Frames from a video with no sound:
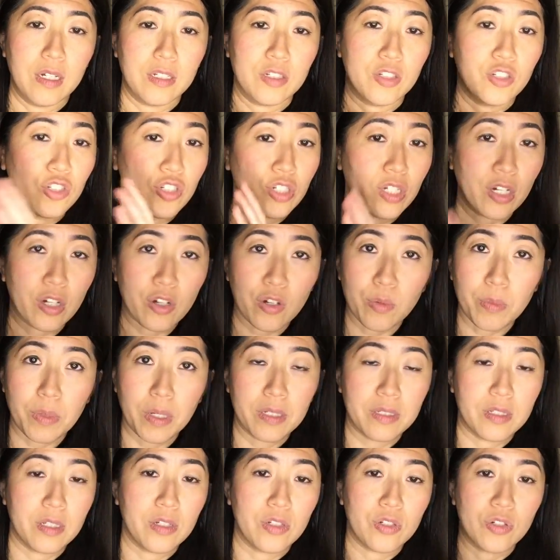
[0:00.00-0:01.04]
to share your
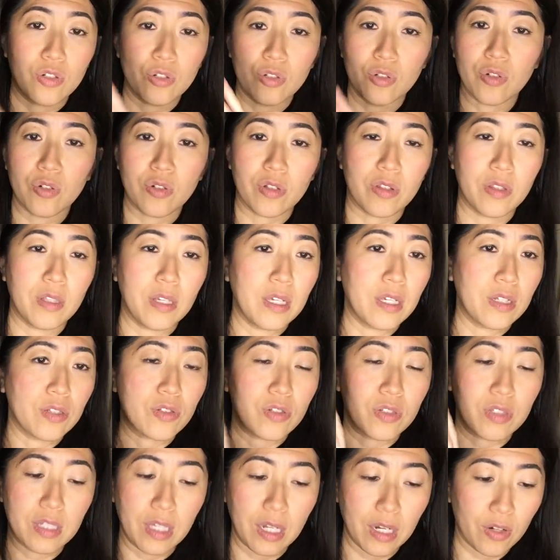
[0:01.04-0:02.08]
message, to do your thing,
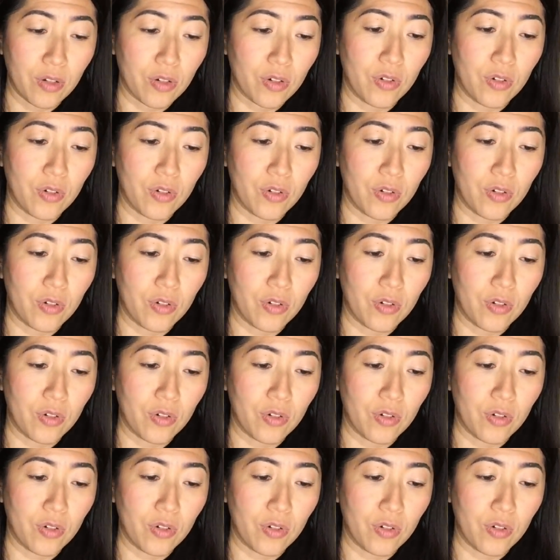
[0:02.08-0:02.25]
to set out